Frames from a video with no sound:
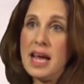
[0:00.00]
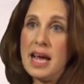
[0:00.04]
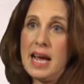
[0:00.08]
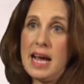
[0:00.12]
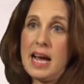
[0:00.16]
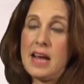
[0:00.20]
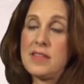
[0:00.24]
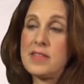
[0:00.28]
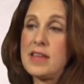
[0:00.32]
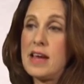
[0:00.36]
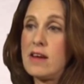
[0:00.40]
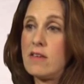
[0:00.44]

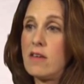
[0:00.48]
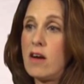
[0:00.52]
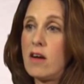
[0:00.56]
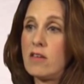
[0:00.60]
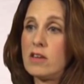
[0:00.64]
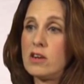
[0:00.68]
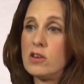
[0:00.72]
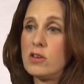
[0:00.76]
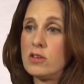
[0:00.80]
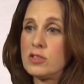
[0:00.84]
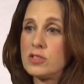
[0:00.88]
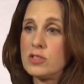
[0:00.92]
And there are a
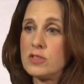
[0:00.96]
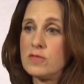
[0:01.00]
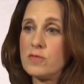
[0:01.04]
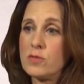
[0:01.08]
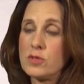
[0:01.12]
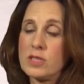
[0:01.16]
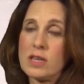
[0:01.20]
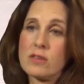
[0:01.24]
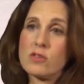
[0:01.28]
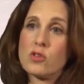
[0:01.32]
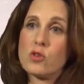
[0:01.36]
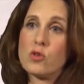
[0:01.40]
lot of what
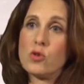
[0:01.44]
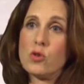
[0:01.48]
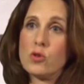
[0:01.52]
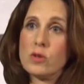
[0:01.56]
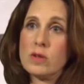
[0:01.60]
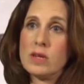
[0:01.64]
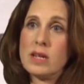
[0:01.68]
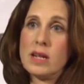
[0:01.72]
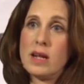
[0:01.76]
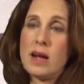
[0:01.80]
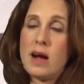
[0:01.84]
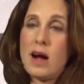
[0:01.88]
I'd call
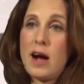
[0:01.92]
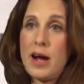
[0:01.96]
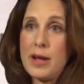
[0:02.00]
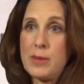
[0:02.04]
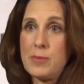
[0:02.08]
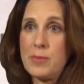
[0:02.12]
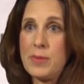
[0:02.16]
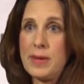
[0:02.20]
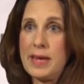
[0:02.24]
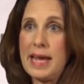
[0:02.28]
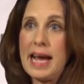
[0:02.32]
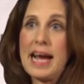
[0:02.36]

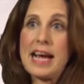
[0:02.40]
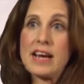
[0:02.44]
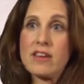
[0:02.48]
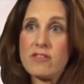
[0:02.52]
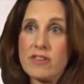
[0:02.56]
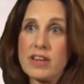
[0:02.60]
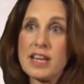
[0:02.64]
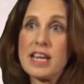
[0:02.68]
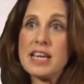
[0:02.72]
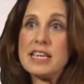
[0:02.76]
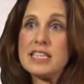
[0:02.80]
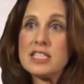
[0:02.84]
IP
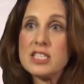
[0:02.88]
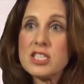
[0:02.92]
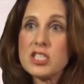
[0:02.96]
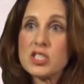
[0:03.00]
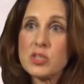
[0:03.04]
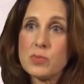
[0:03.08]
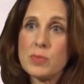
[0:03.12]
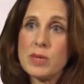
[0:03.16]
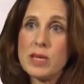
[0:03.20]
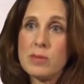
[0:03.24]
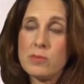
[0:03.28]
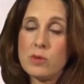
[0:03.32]
aggregators, the
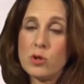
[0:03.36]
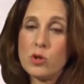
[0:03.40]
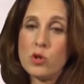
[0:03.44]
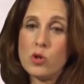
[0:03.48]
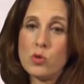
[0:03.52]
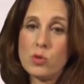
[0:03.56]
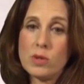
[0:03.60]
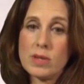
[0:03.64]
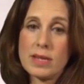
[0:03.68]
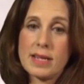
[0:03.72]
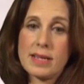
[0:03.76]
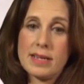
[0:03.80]
people who
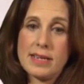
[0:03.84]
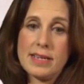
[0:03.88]
will,